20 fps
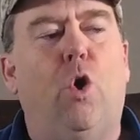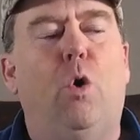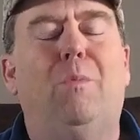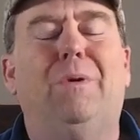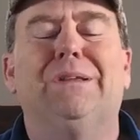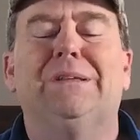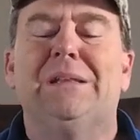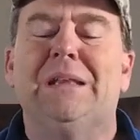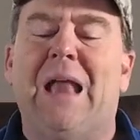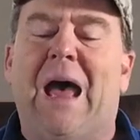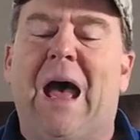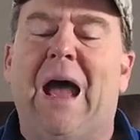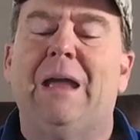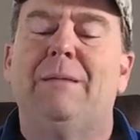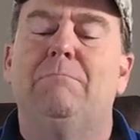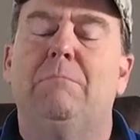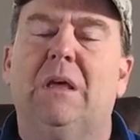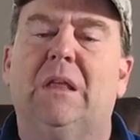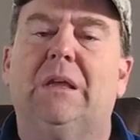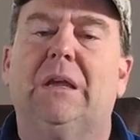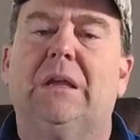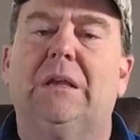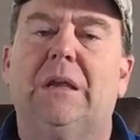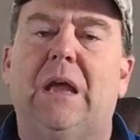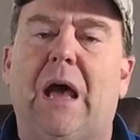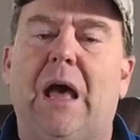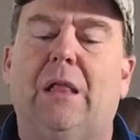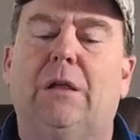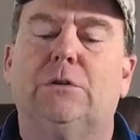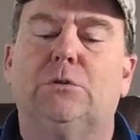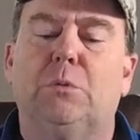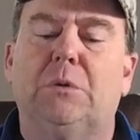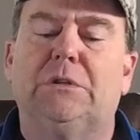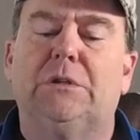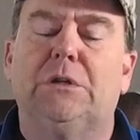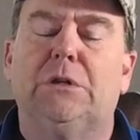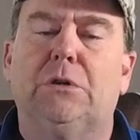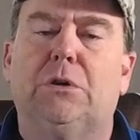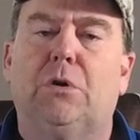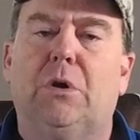Almost 9 billion dollars
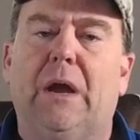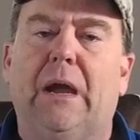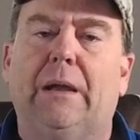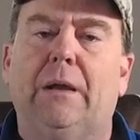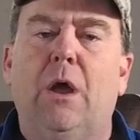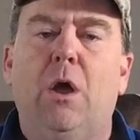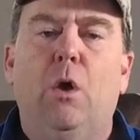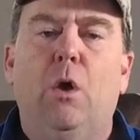went to Ukraine.